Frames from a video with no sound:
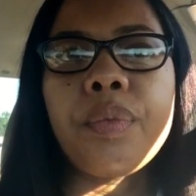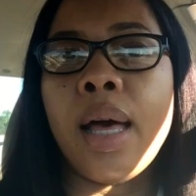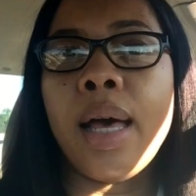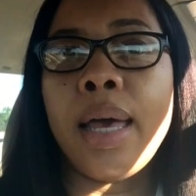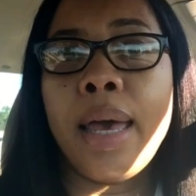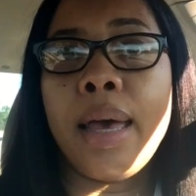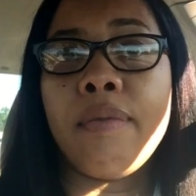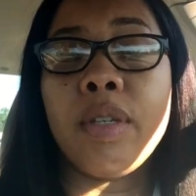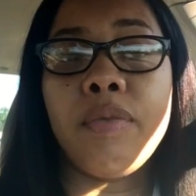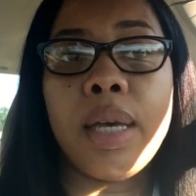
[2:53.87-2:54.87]
I
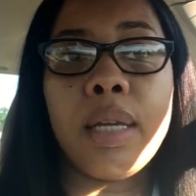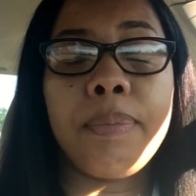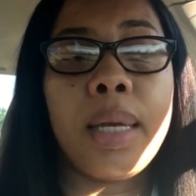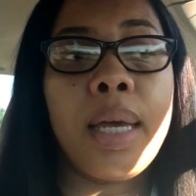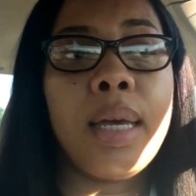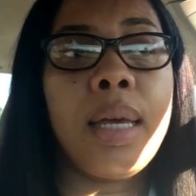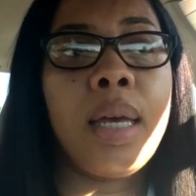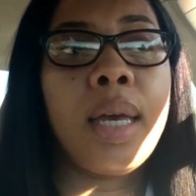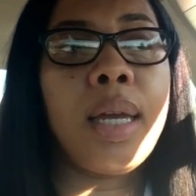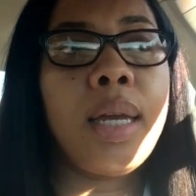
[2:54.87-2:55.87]
have developed a
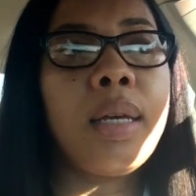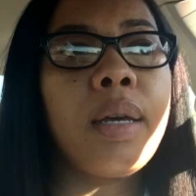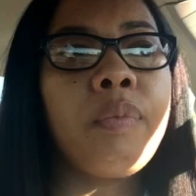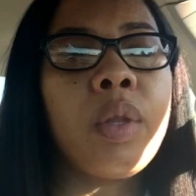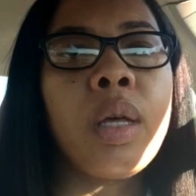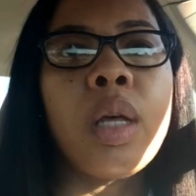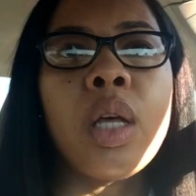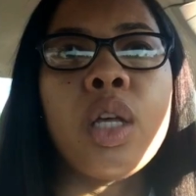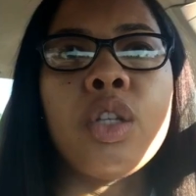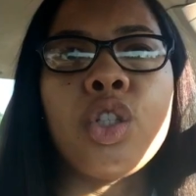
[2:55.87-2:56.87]
headache.
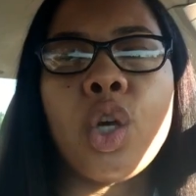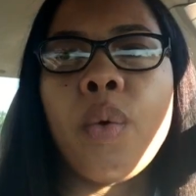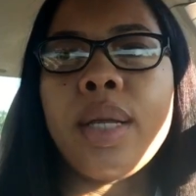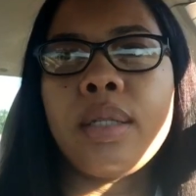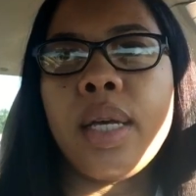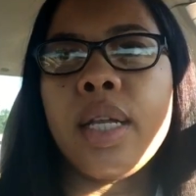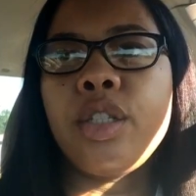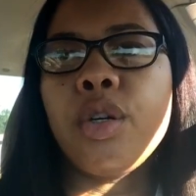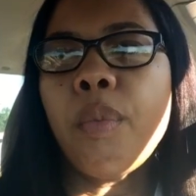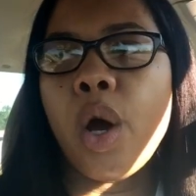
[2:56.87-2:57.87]
So I
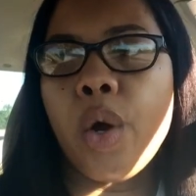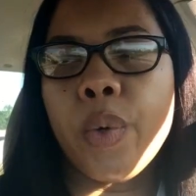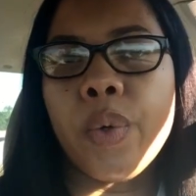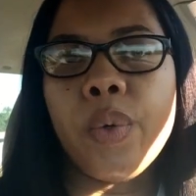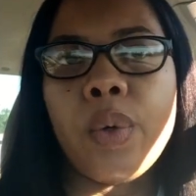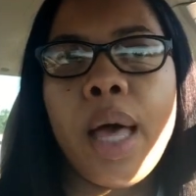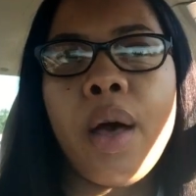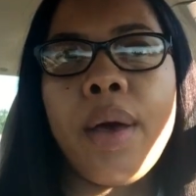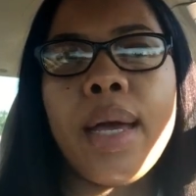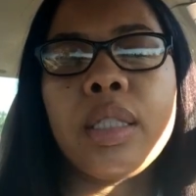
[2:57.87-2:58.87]
said tomorrow
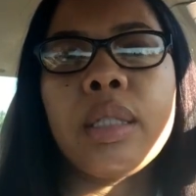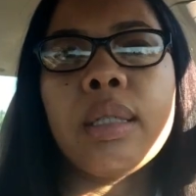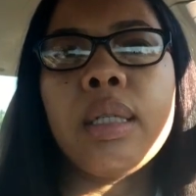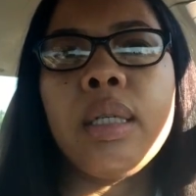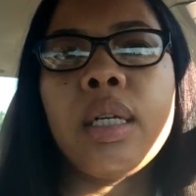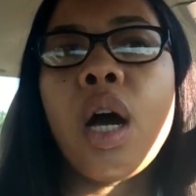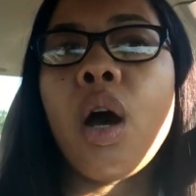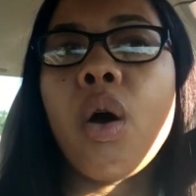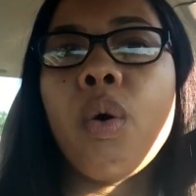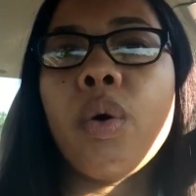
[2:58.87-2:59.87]
I'll actually
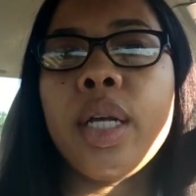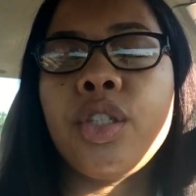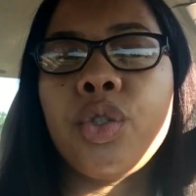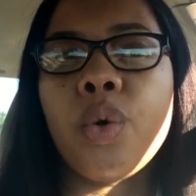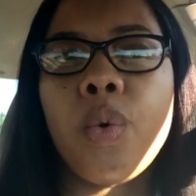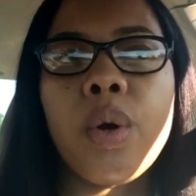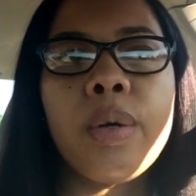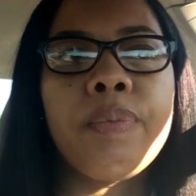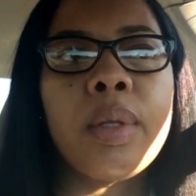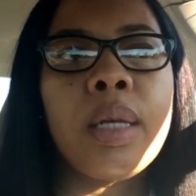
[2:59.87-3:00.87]
call a store,